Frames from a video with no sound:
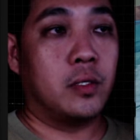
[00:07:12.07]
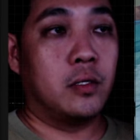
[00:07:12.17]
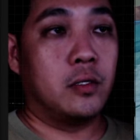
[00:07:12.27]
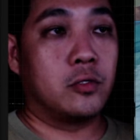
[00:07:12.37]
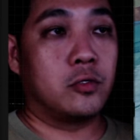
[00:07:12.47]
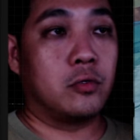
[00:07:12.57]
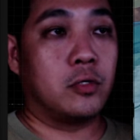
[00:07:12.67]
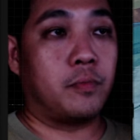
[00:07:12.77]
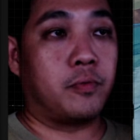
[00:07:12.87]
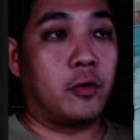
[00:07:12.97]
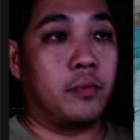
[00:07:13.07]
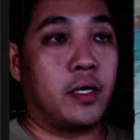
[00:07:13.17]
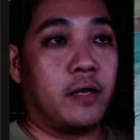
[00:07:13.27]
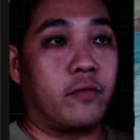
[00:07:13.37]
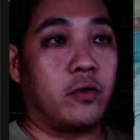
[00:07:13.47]
So they probably
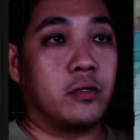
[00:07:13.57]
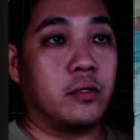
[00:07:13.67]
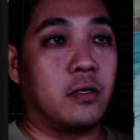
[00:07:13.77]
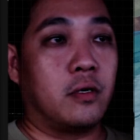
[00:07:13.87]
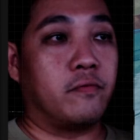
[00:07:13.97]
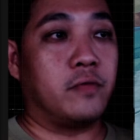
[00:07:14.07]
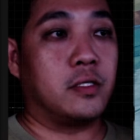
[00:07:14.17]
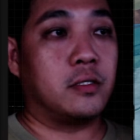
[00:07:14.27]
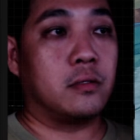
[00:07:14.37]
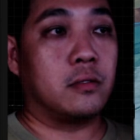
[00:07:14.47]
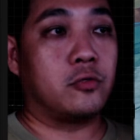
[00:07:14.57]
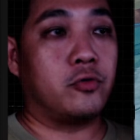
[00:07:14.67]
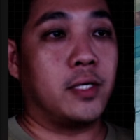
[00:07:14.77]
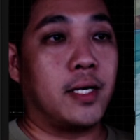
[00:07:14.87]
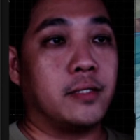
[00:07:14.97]
have all of these
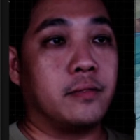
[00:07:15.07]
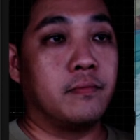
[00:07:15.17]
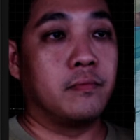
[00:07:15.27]
tree lines,